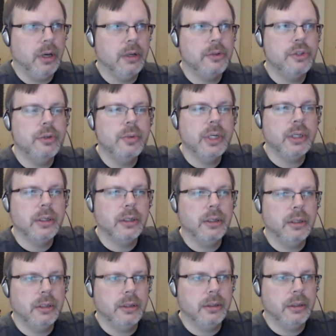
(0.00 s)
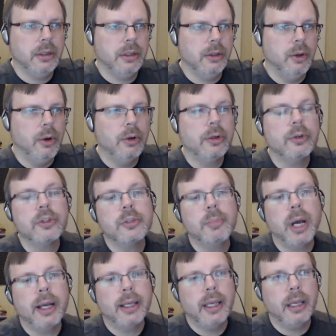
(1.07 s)
doing a longer
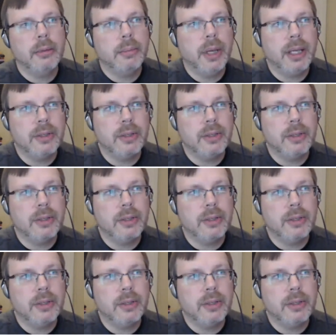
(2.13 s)
spy campaign.